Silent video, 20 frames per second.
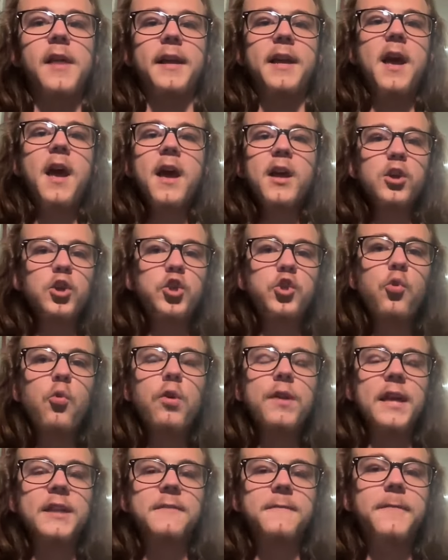Like,
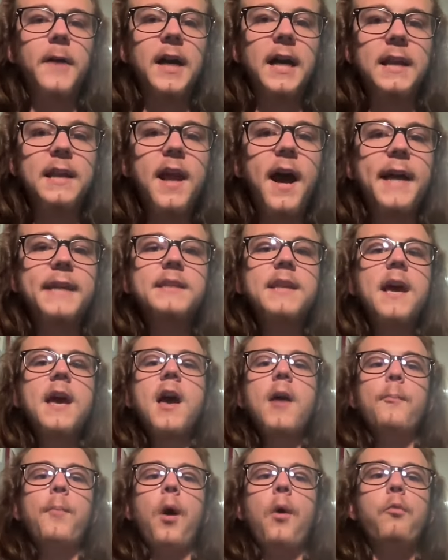sure, that's fucking nice,
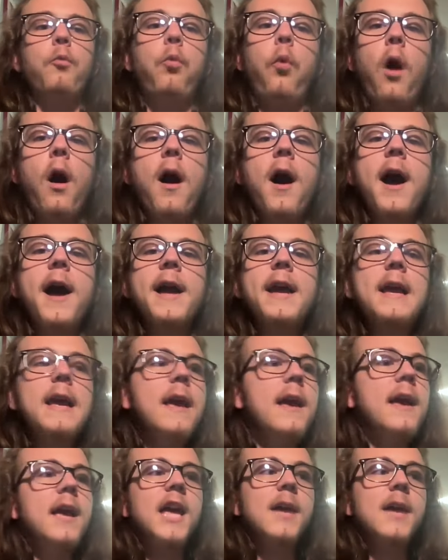but why